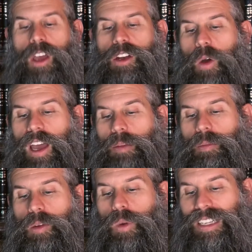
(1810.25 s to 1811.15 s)
No
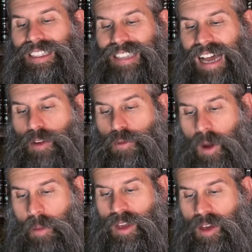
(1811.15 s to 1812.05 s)
enemy will exact
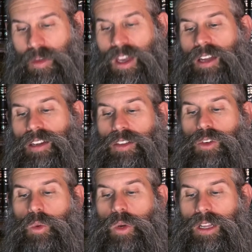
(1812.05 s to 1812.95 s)
from him, neither
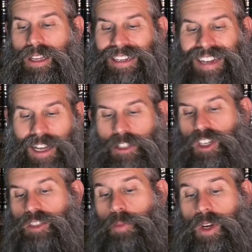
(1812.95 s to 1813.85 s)
will an
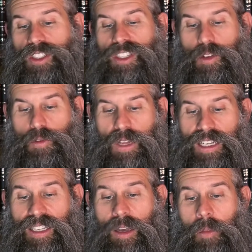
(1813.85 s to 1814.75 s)
unjust person
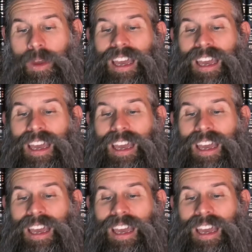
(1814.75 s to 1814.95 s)
afflict him.